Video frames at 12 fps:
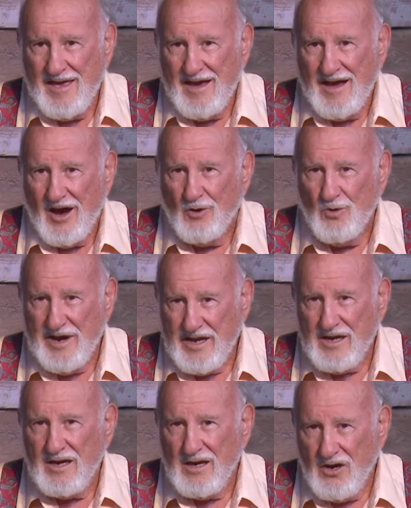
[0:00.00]
a
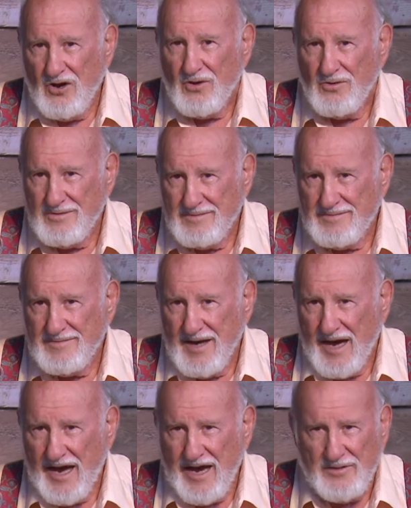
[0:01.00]
week ago,
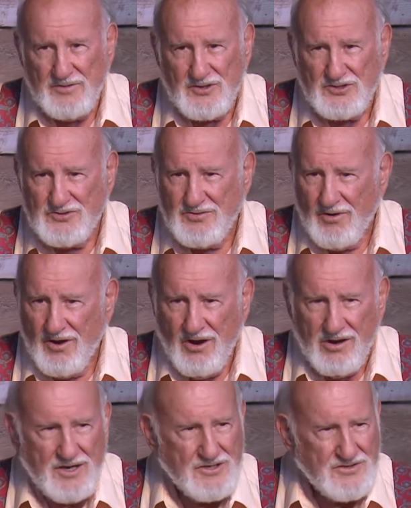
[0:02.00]
I had the
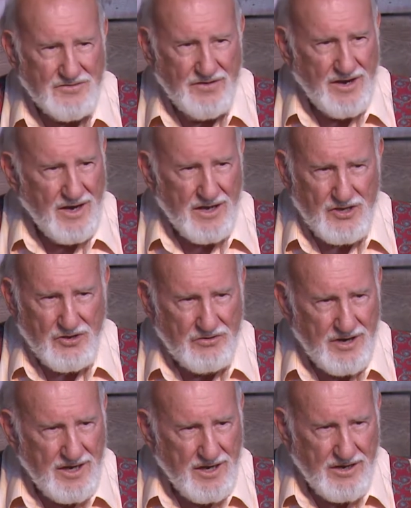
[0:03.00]
strongest feeling you
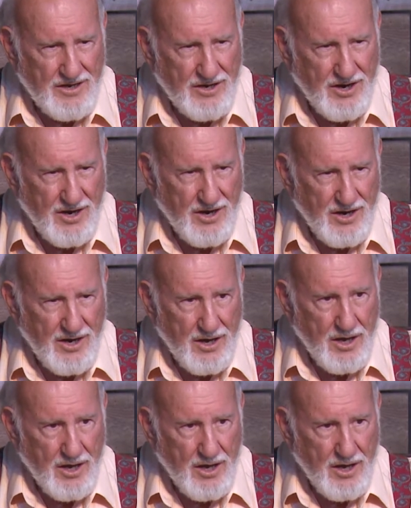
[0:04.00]
needed a car.